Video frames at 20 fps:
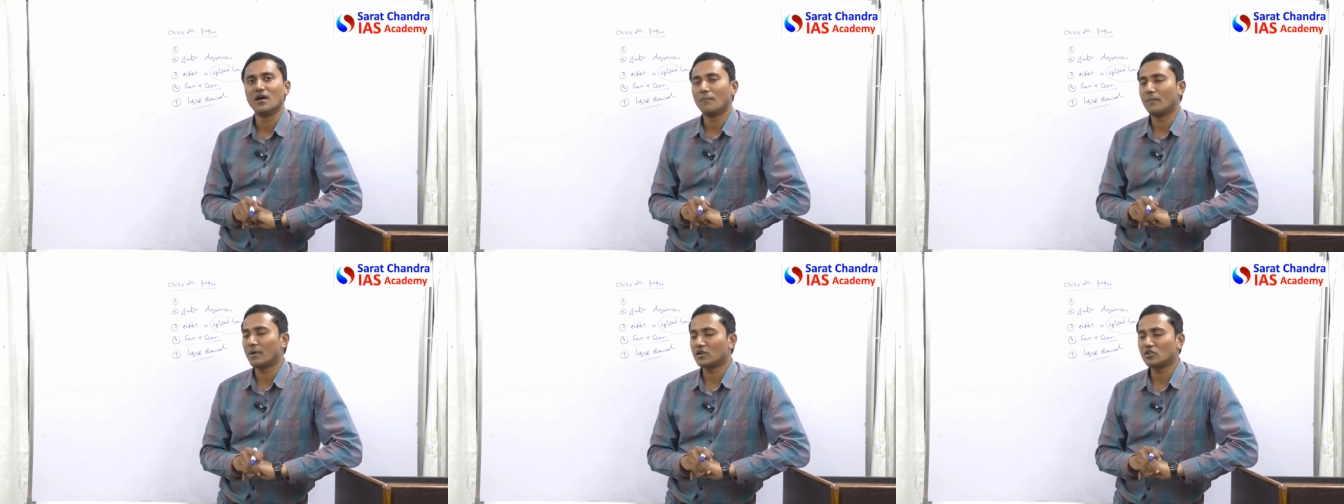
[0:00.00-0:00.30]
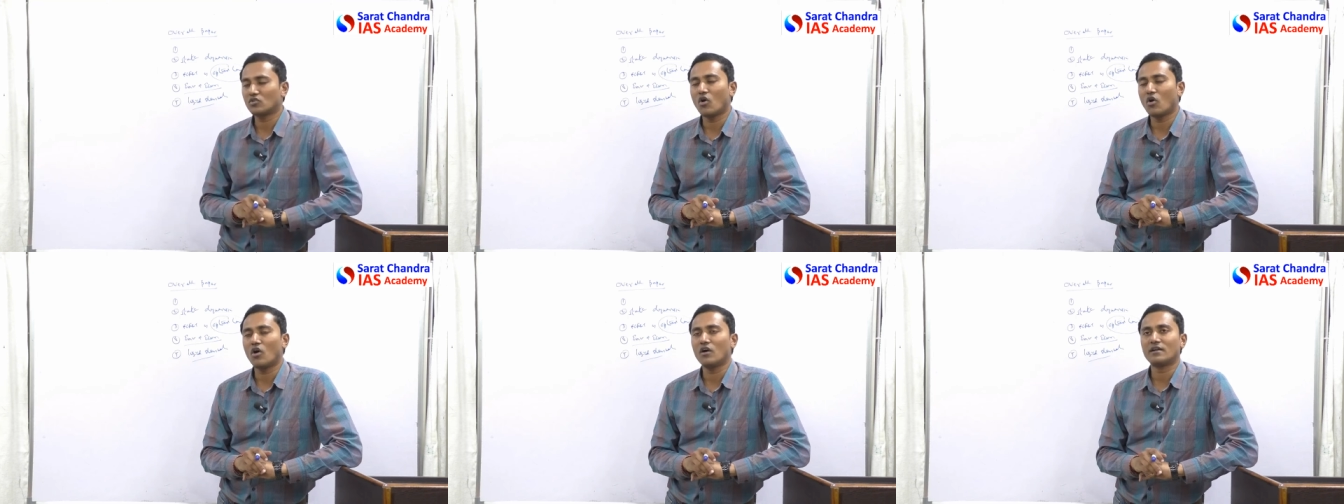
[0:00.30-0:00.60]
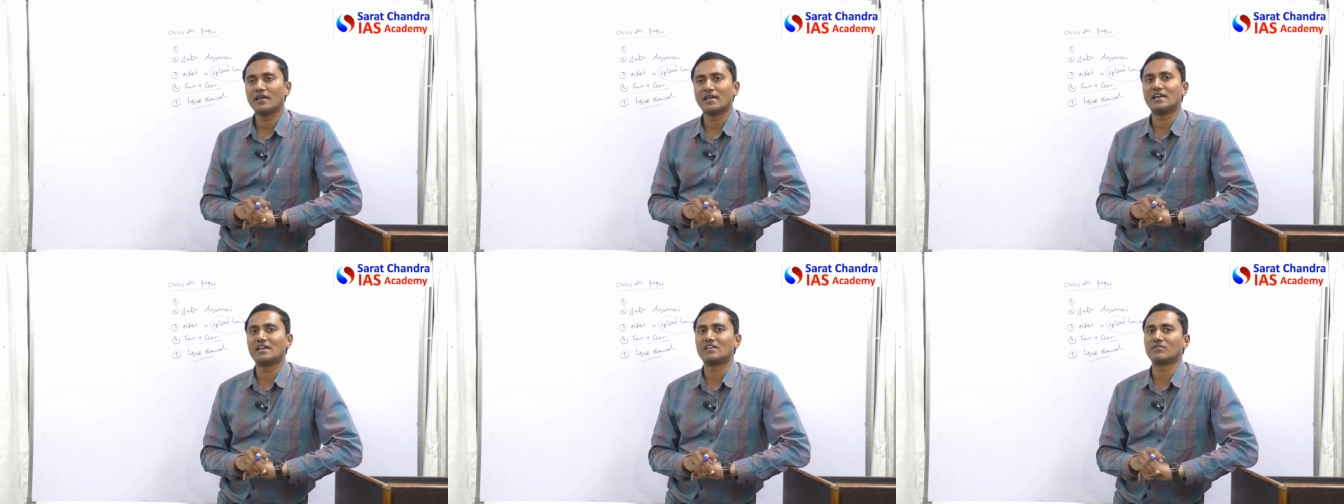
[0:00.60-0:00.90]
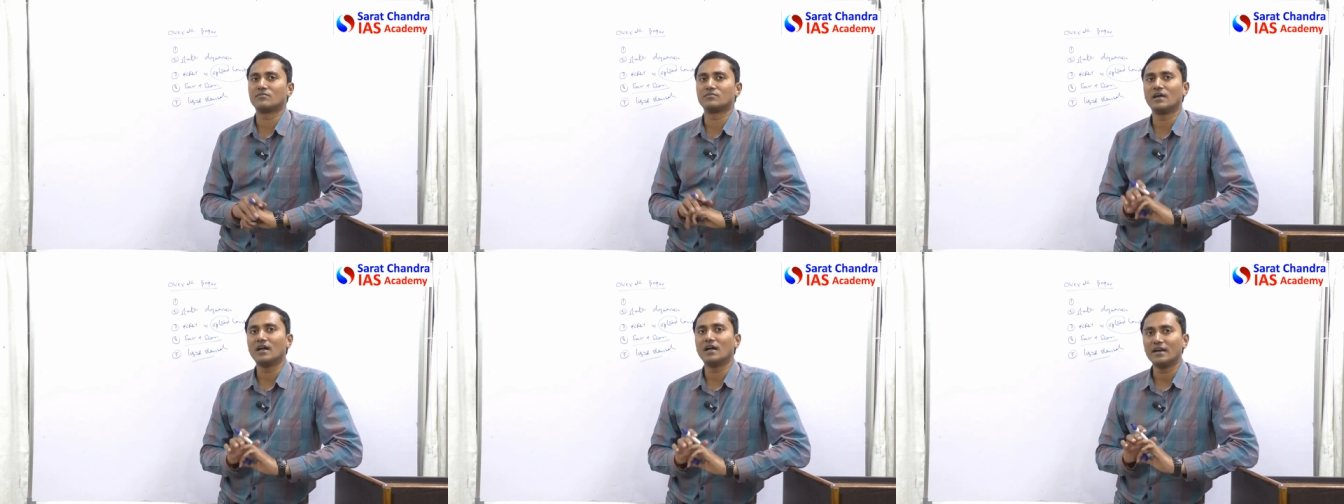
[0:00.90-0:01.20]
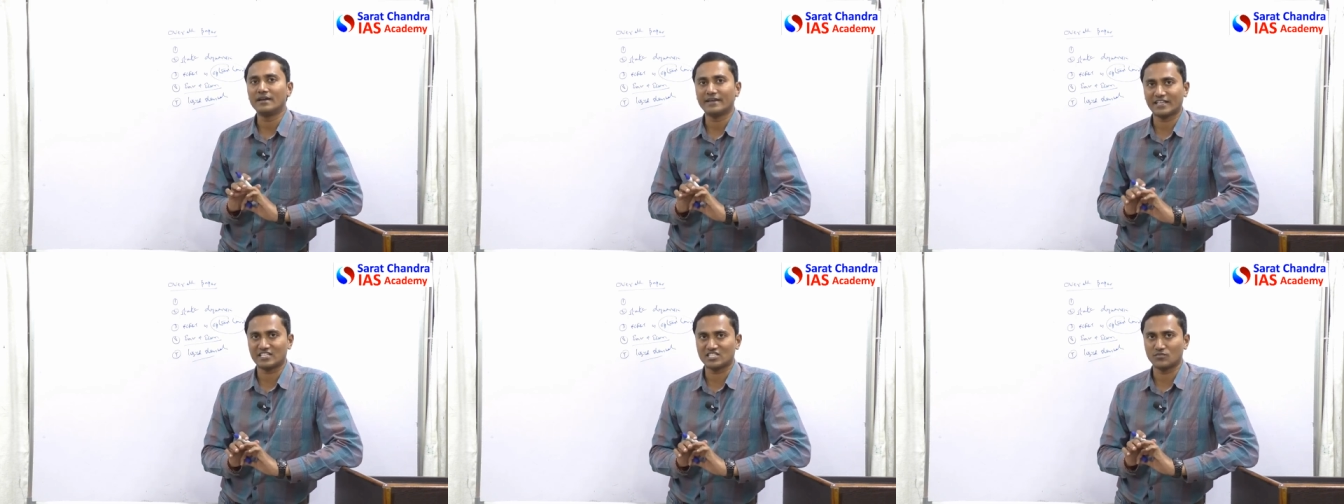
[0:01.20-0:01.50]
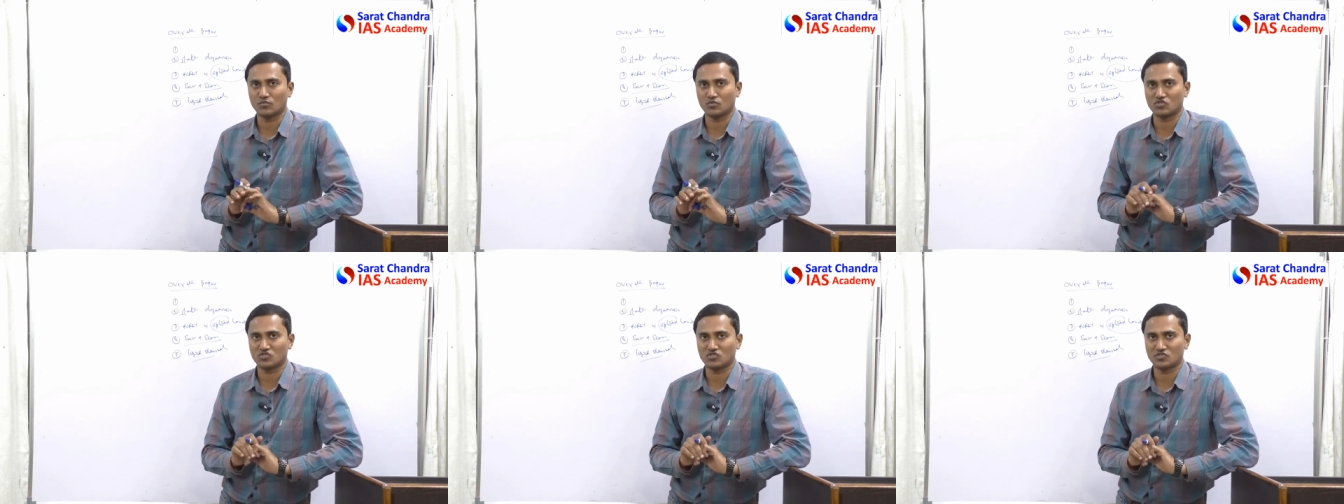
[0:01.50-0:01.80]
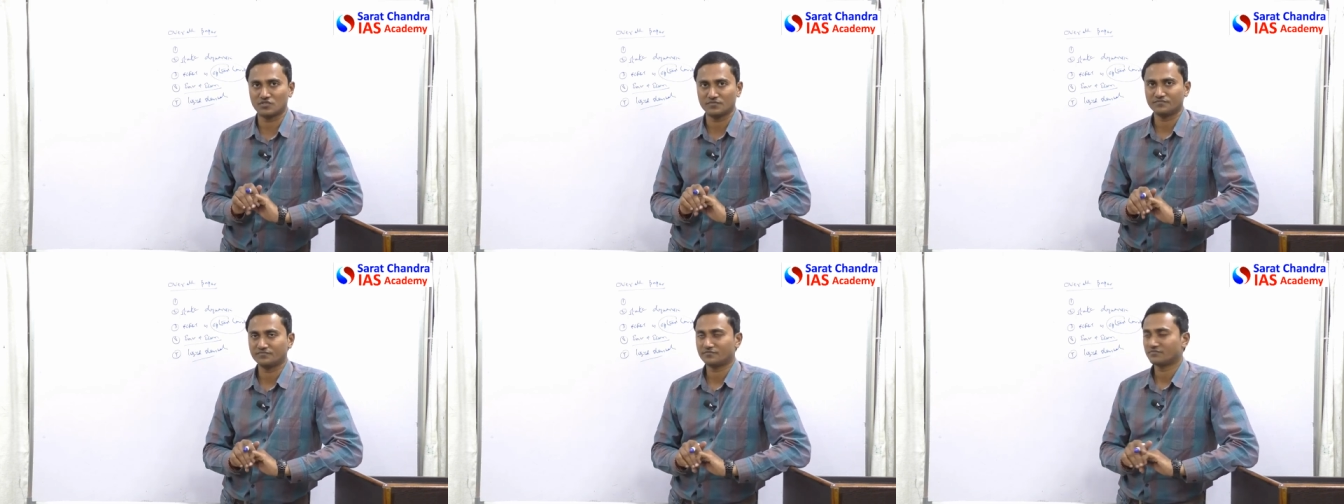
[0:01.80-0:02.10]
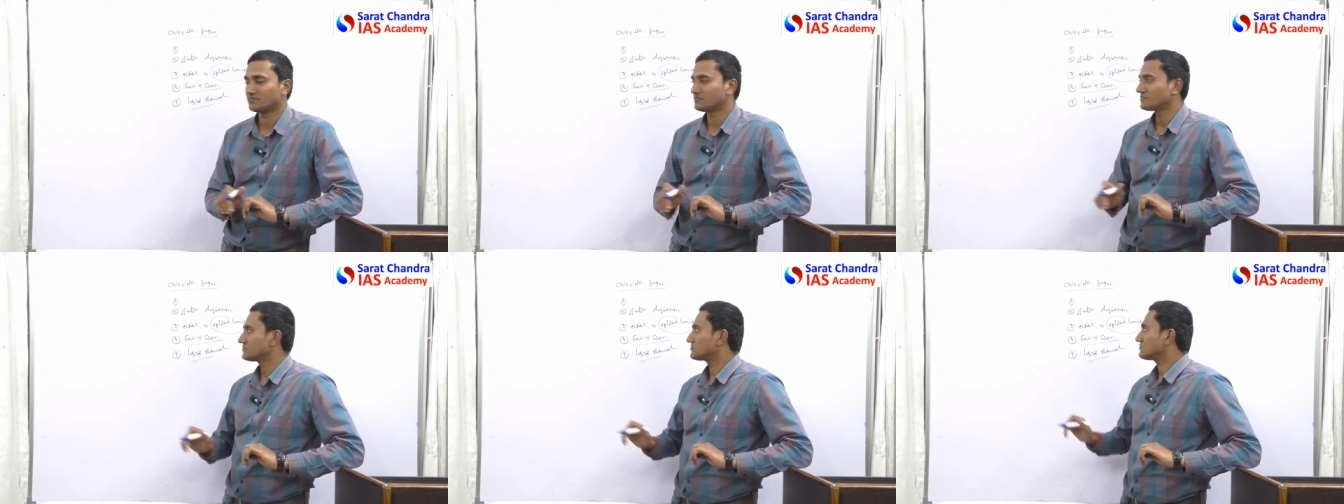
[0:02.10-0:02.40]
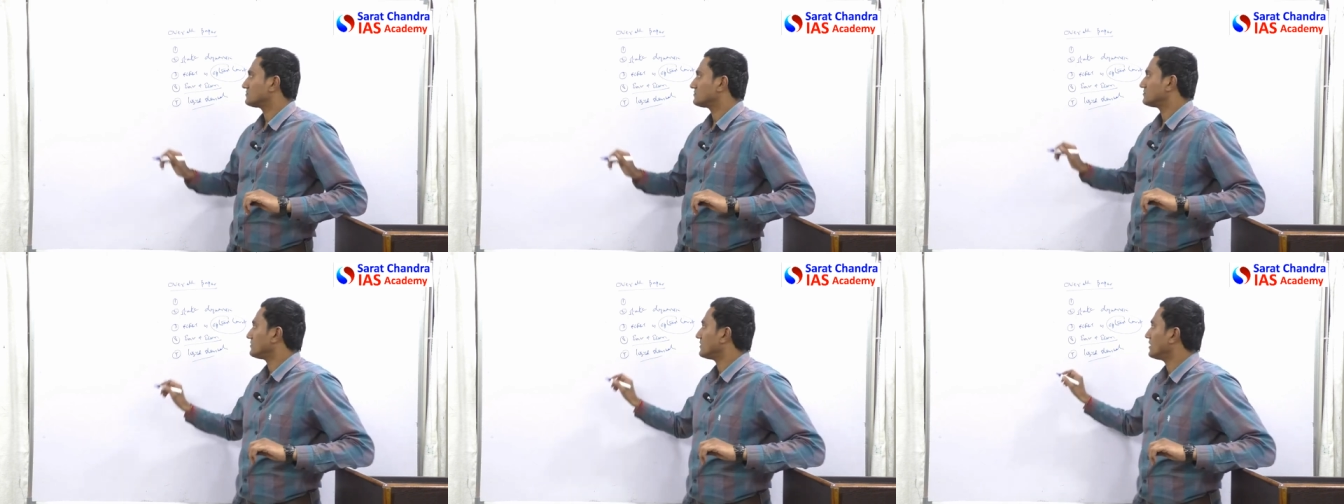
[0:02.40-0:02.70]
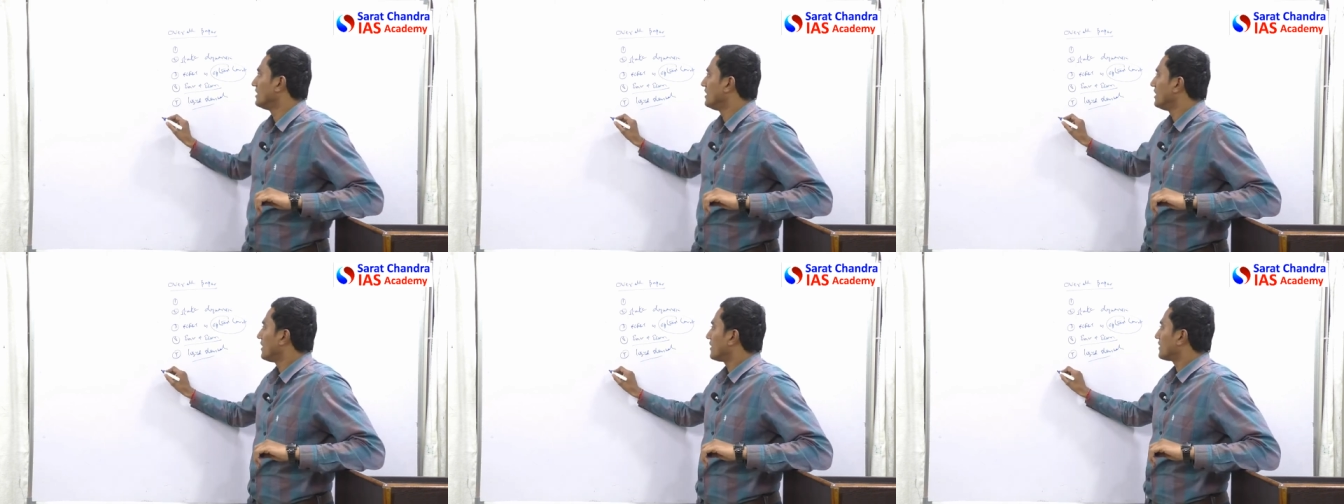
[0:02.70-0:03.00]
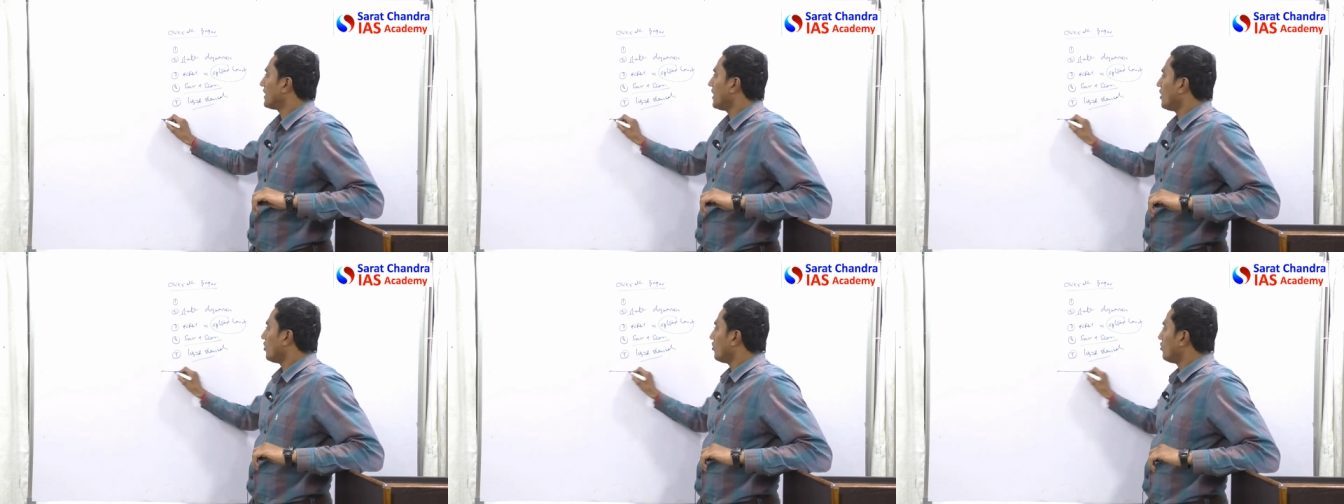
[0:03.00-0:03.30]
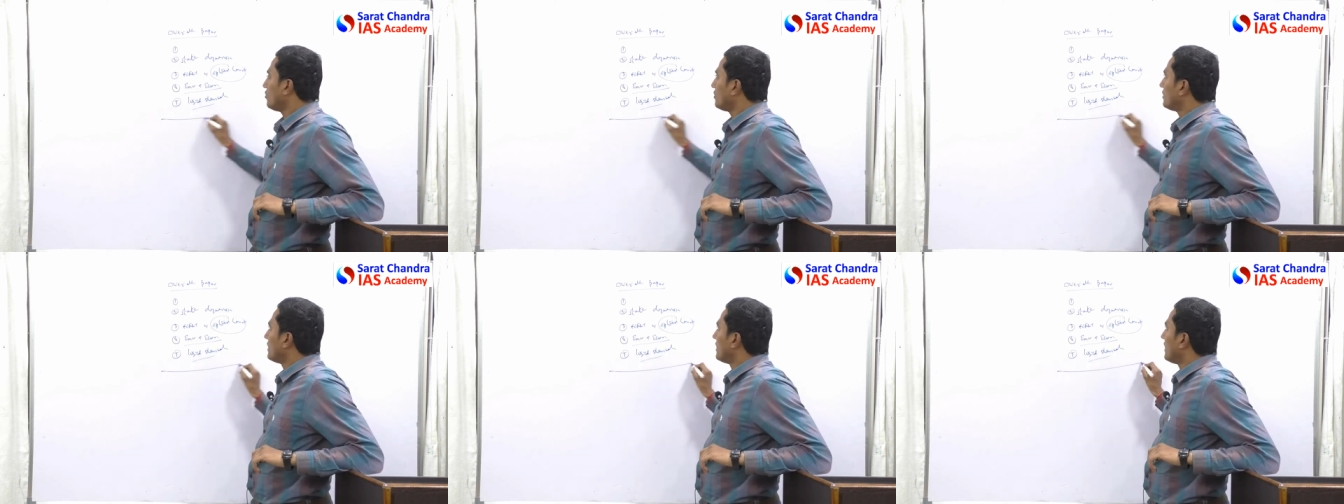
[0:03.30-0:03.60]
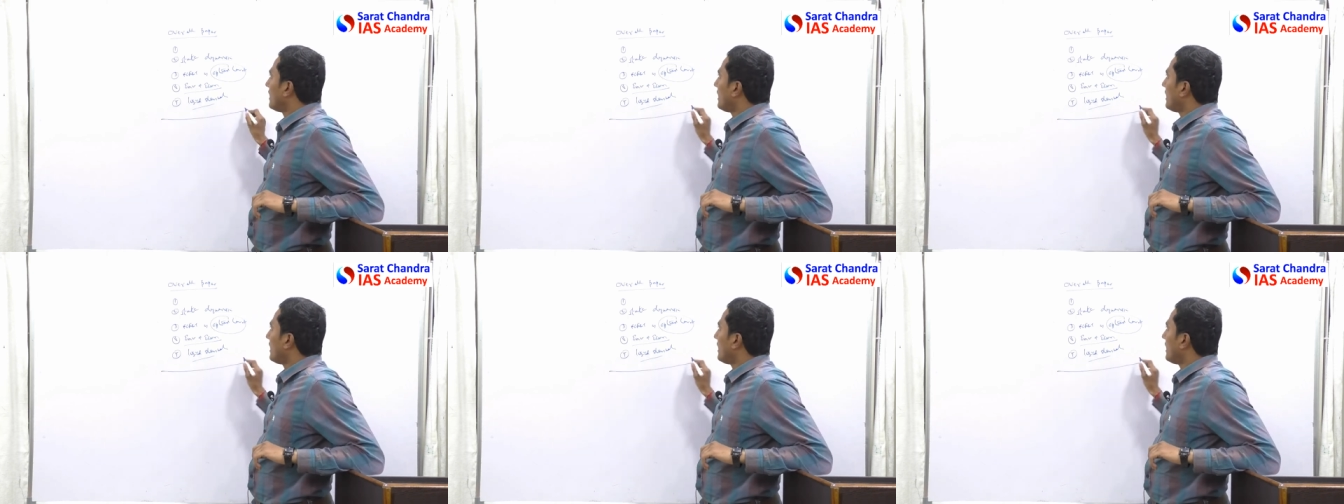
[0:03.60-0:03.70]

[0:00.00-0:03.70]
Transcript: but not directly from the textbooks. Now,